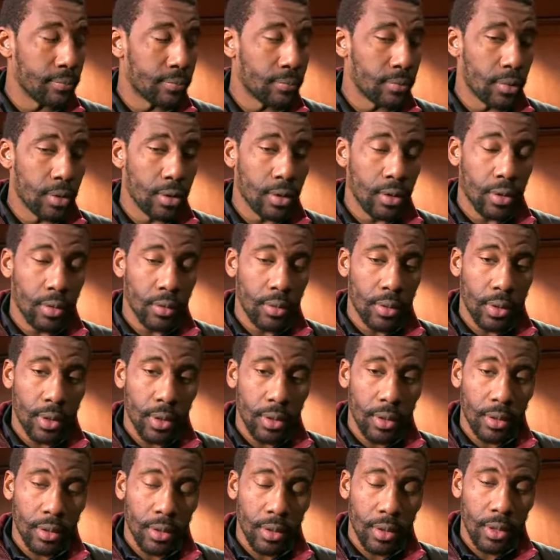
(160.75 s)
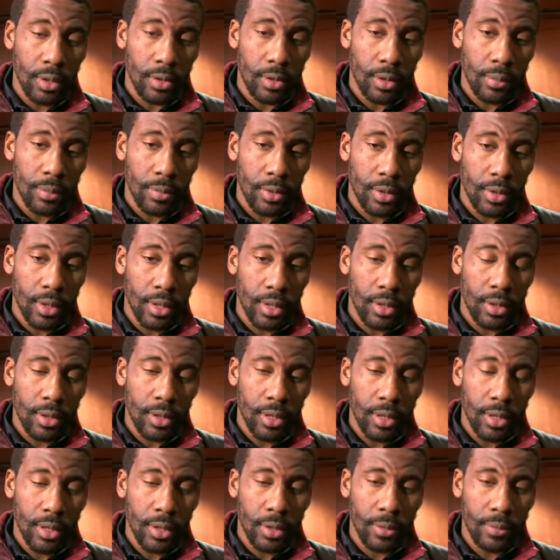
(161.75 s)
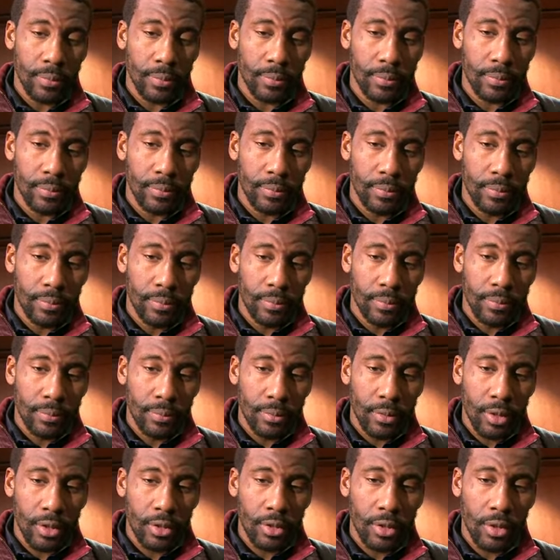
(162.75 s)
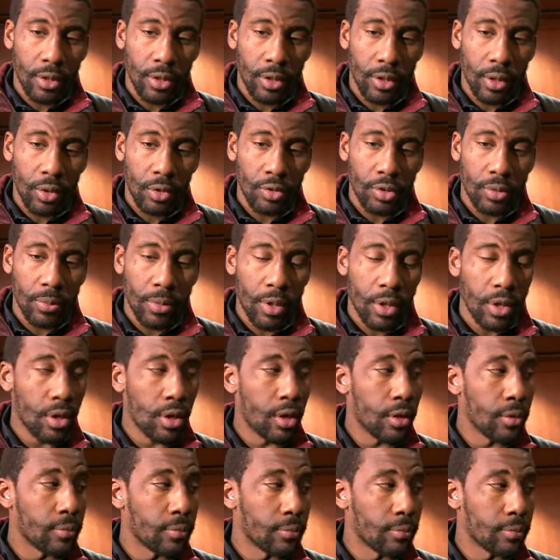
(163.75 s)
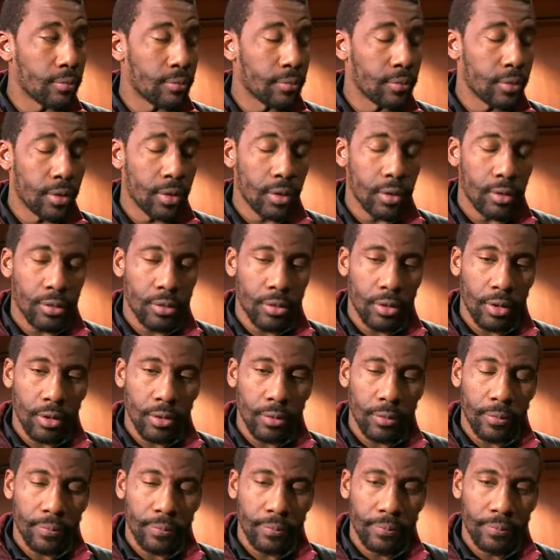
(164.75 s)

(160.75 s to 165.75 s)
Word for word: and that's something that's still close to my heart, so